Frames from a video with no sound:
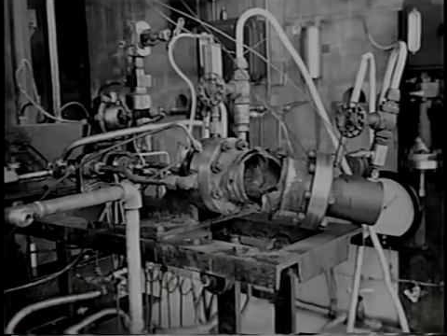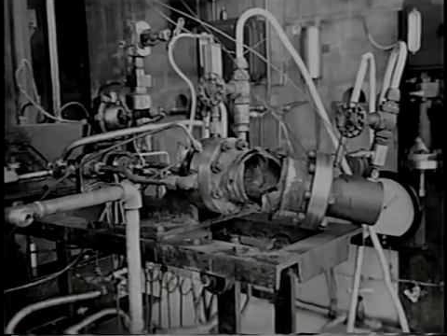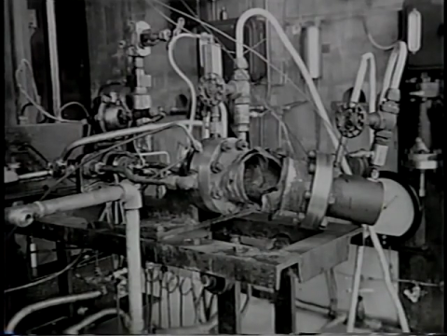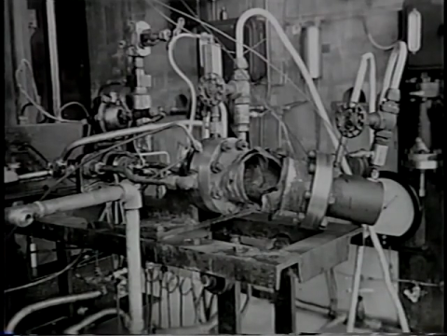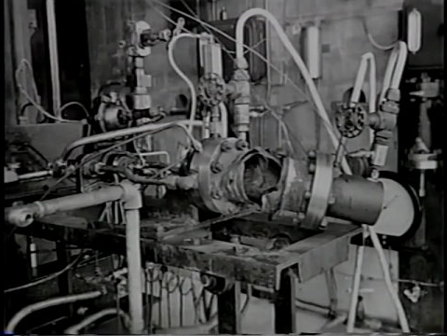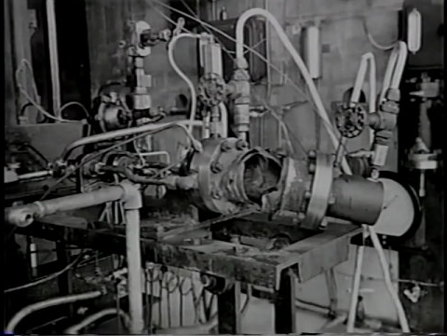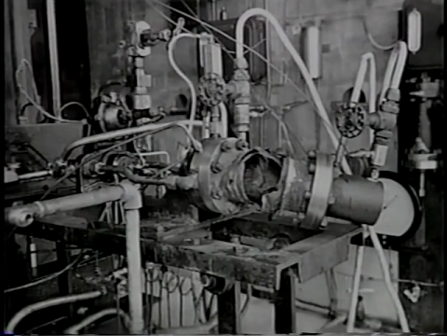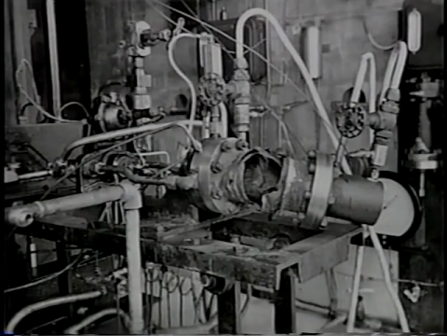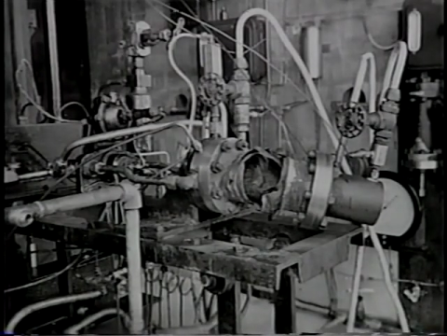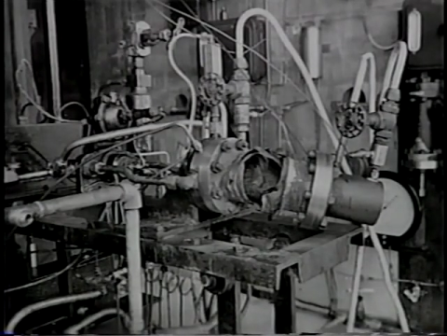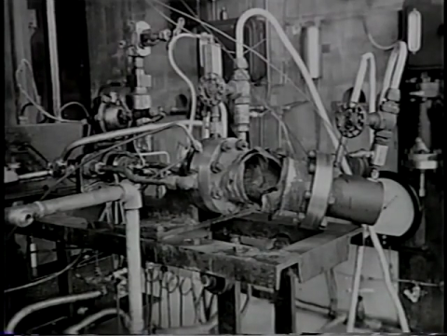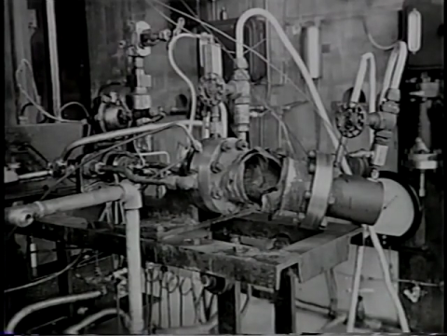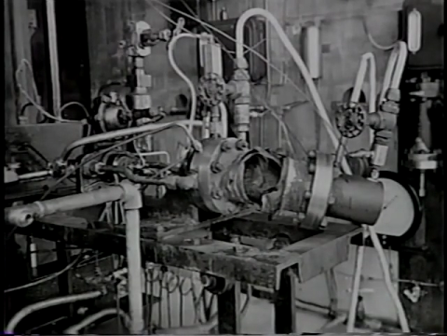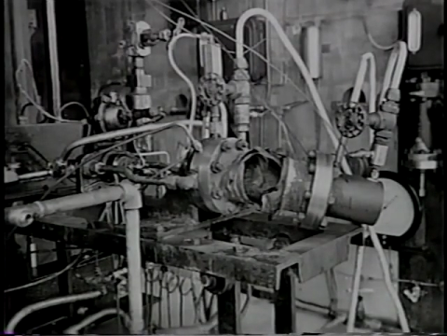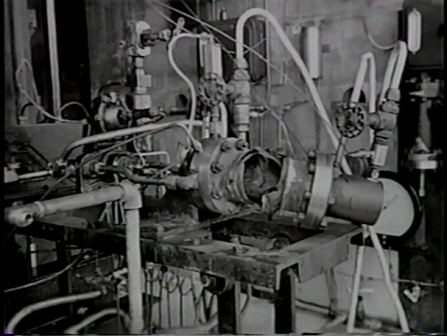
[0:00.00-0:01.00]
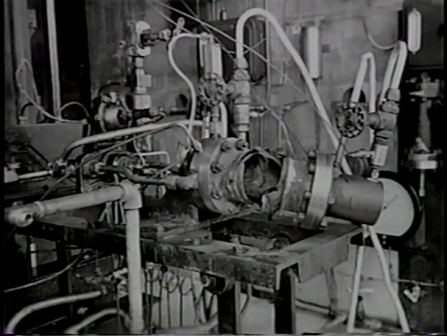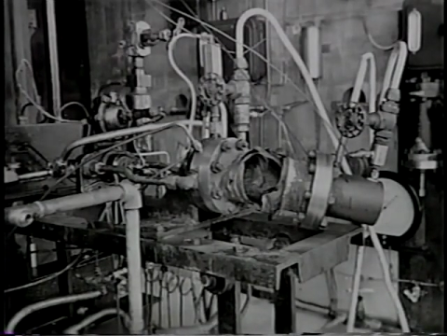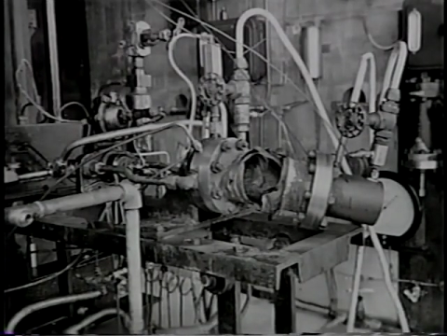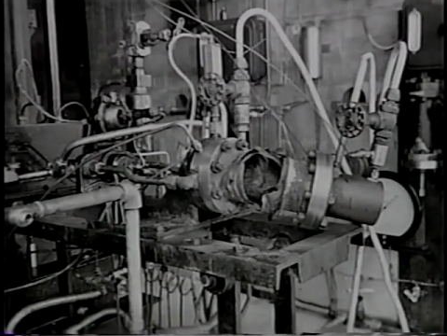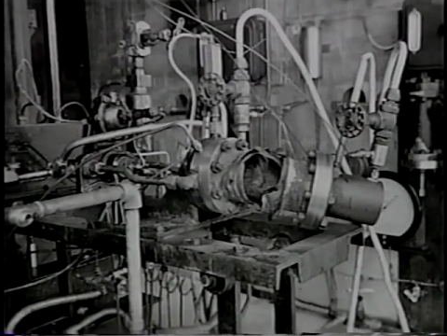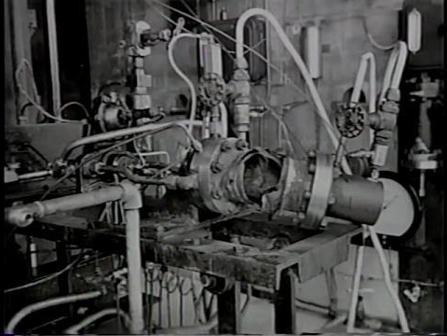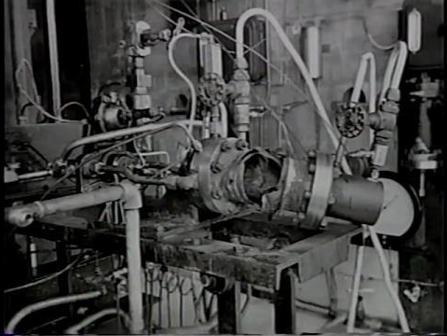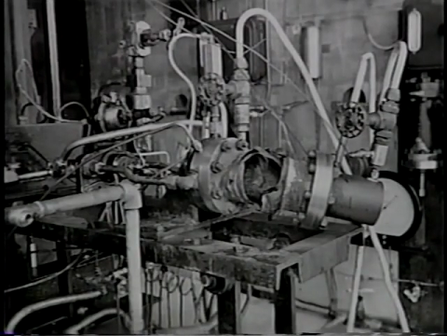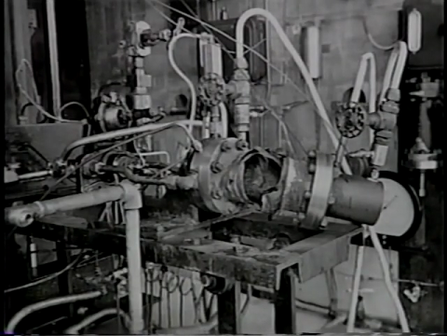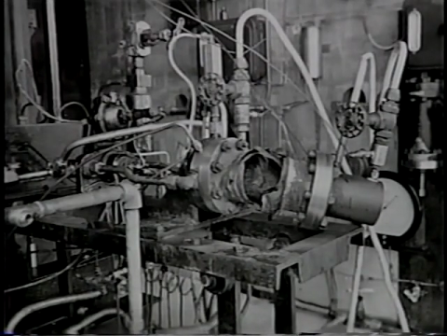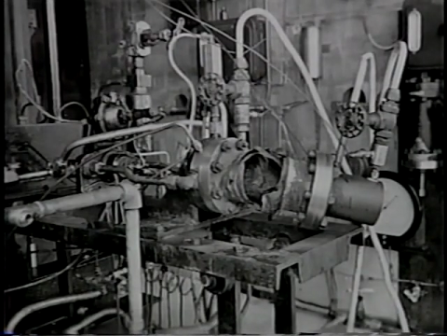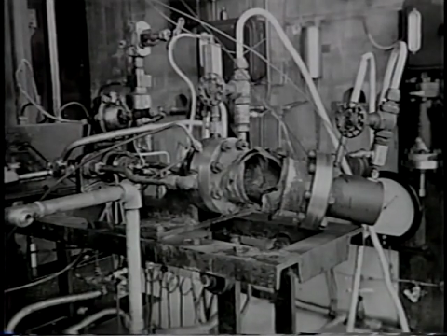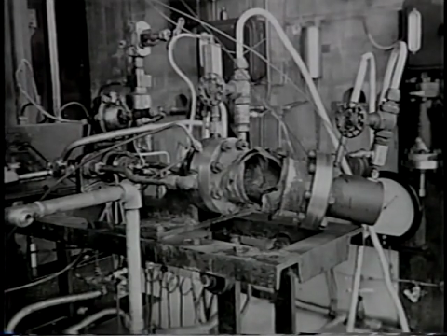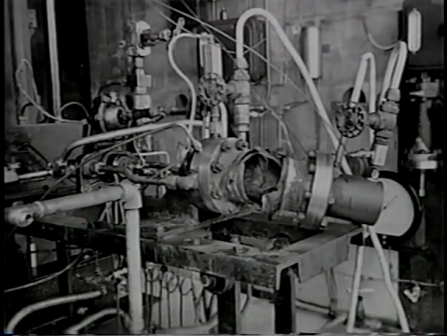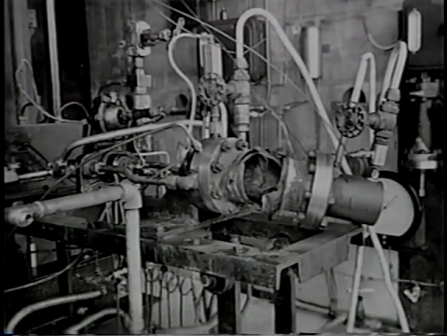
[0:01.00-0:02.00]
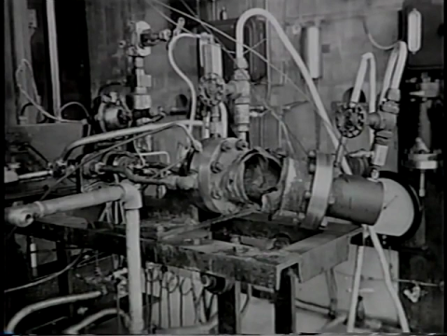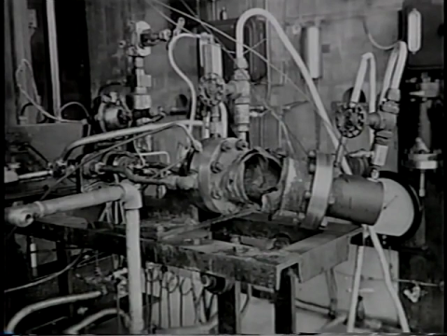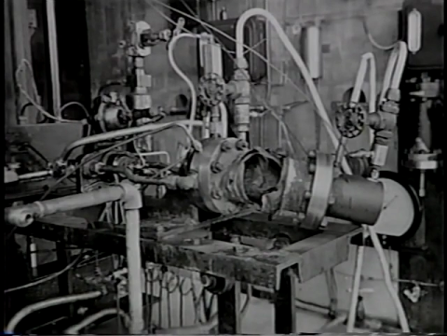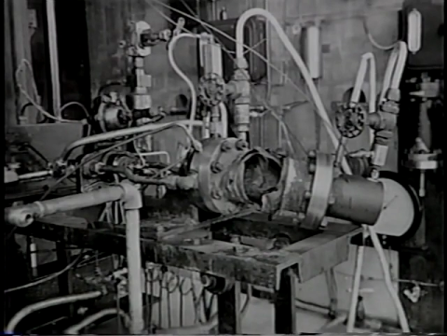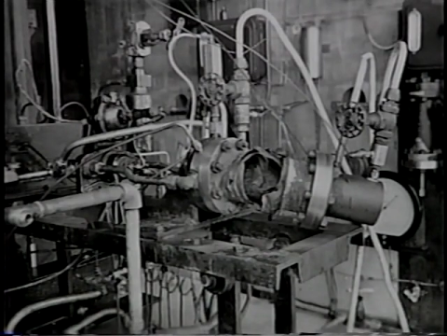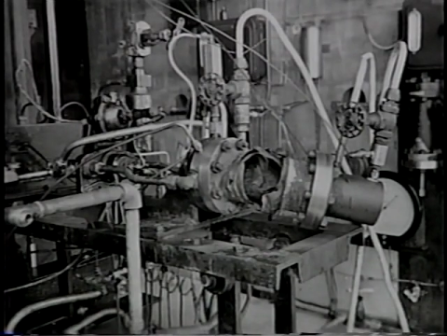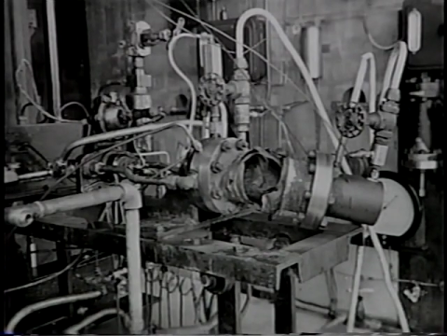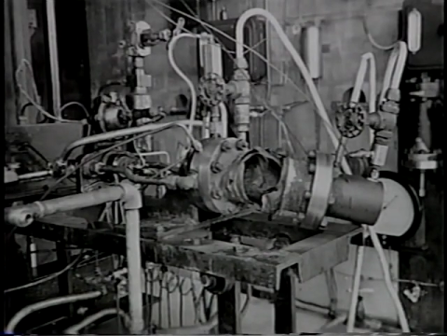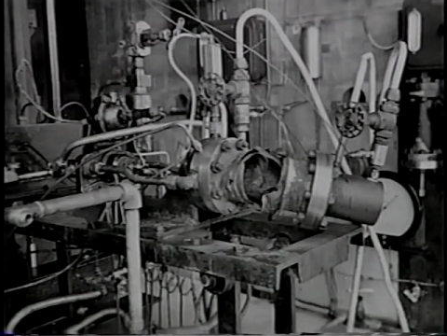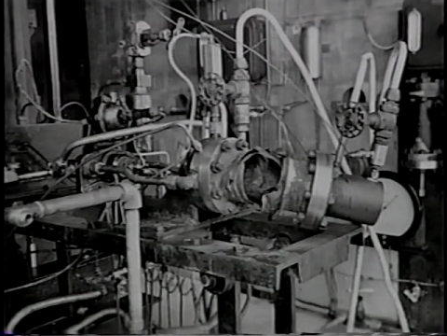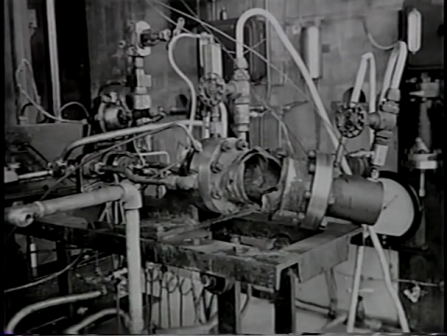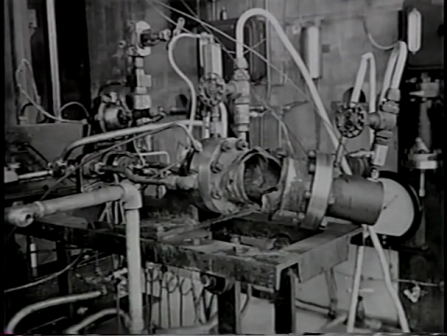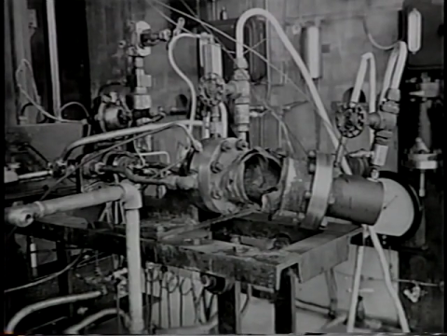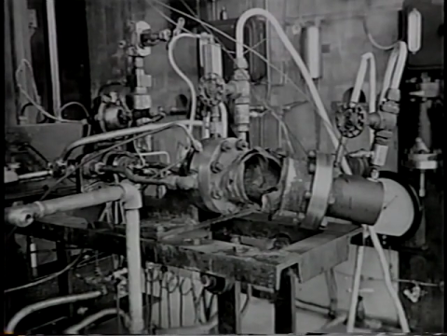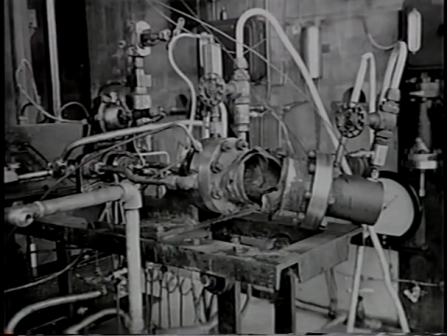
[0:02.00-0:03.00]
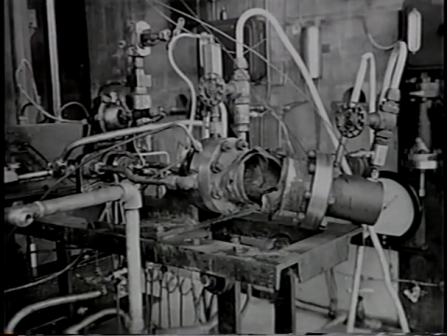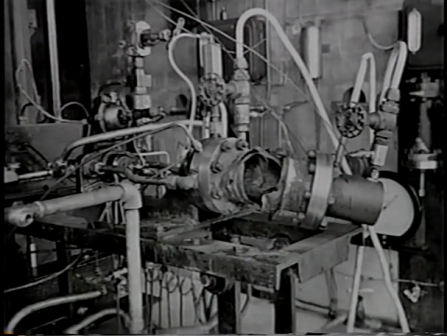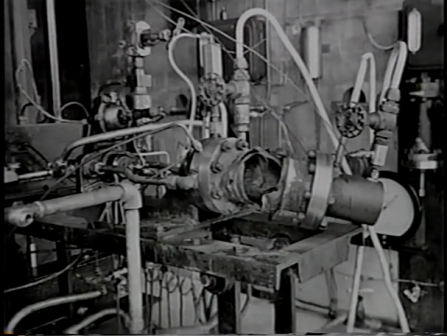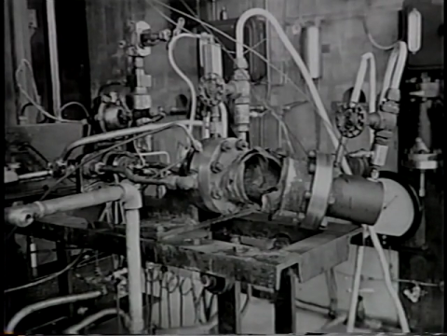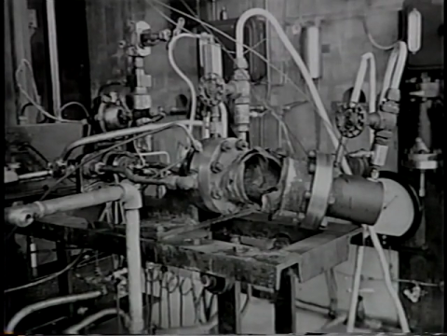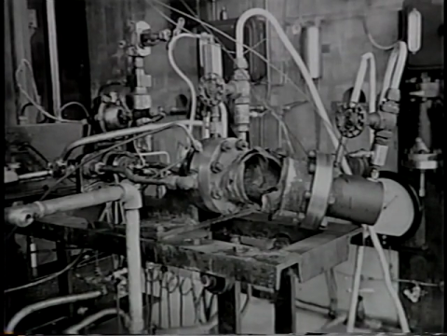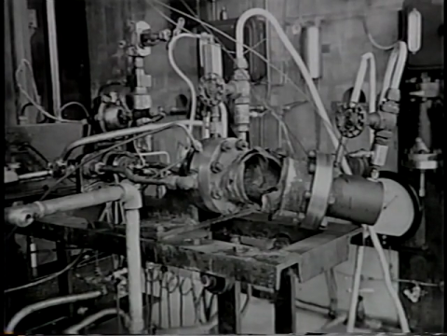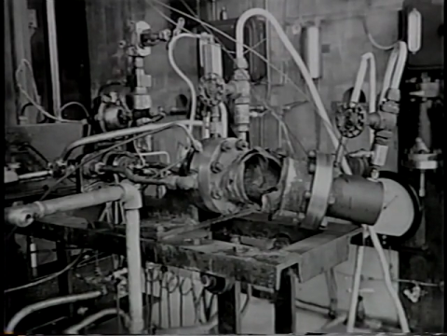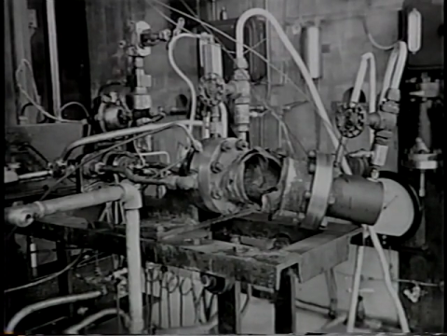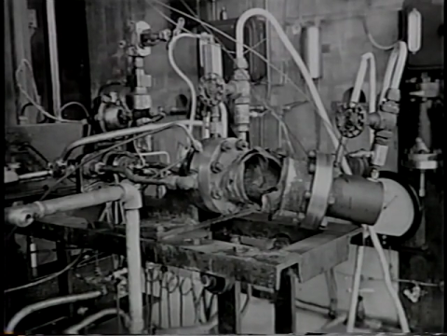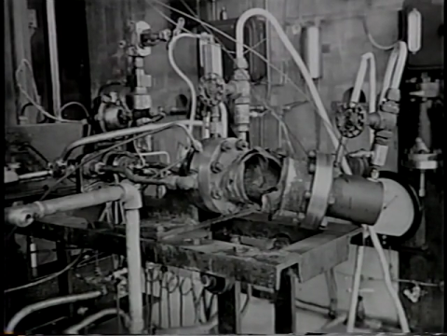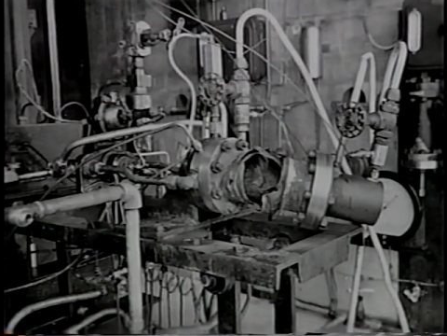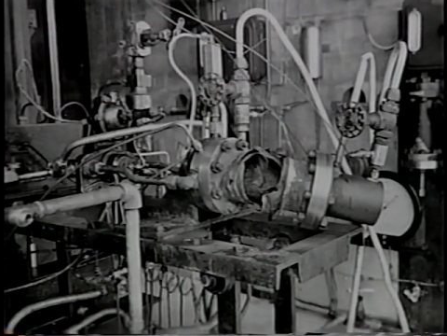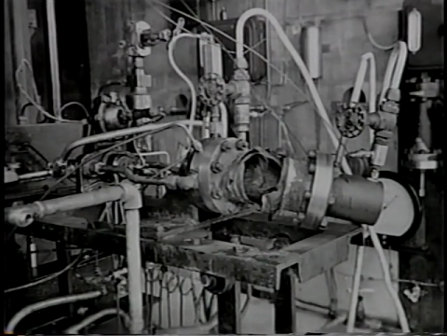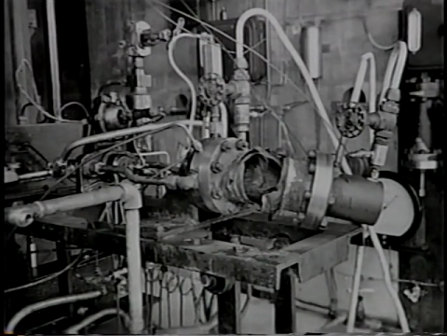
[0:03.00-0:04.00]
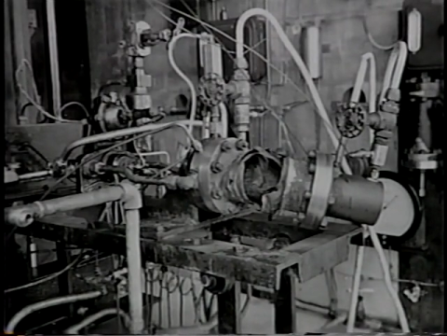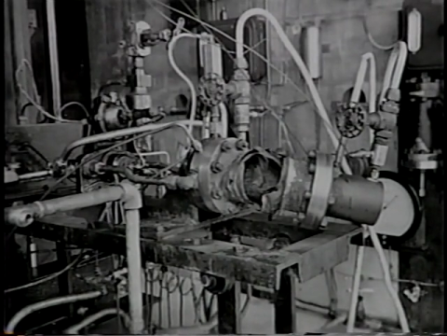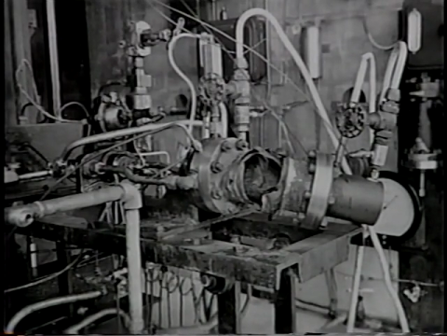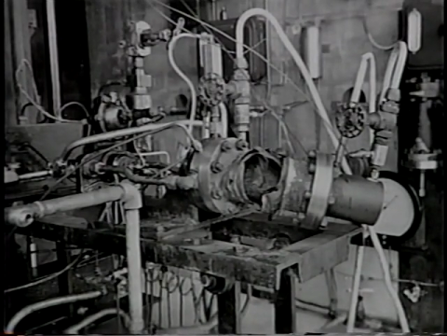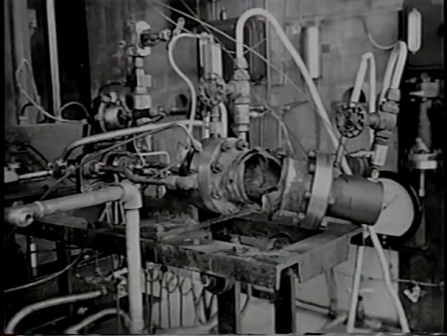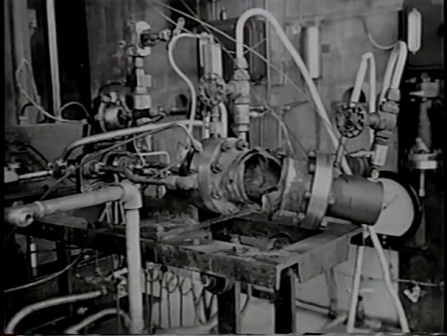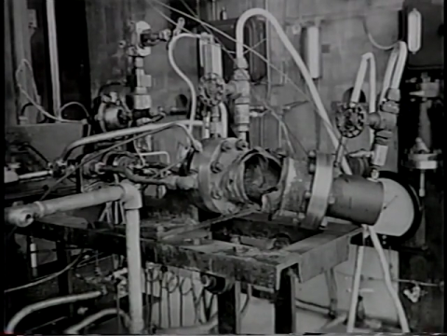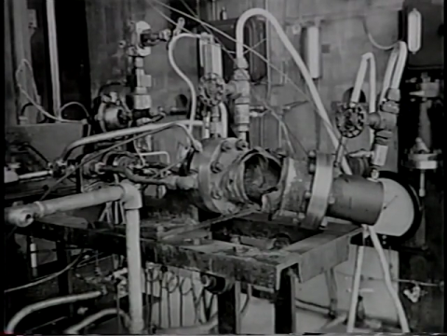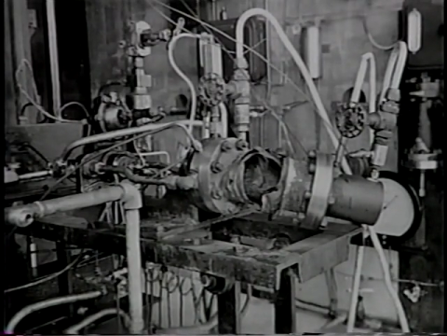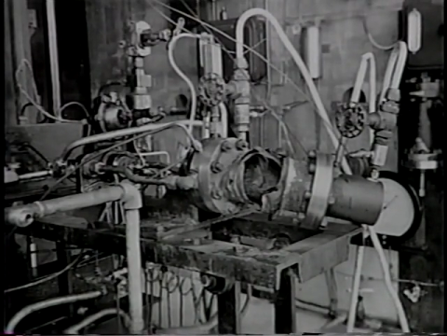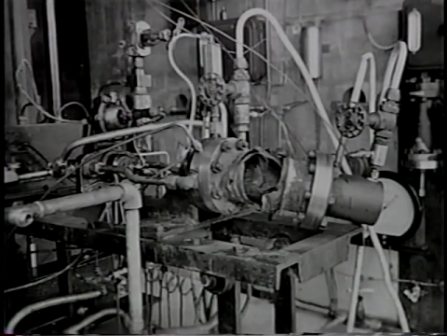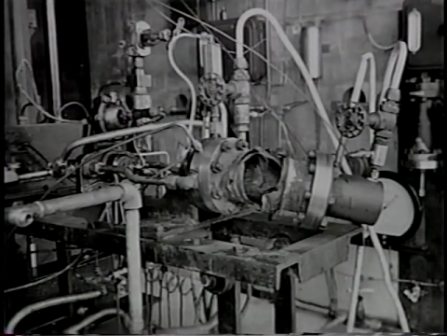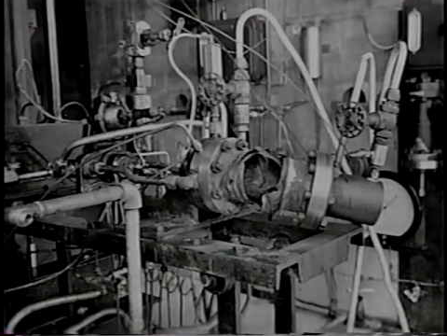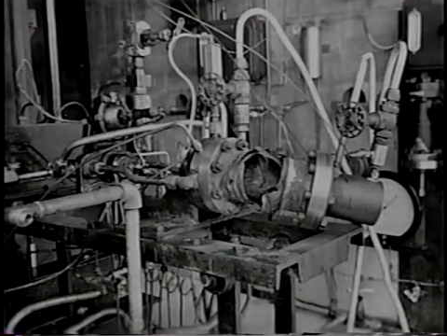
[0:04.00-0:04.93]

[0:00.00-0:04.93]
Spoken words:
(no speaker visible)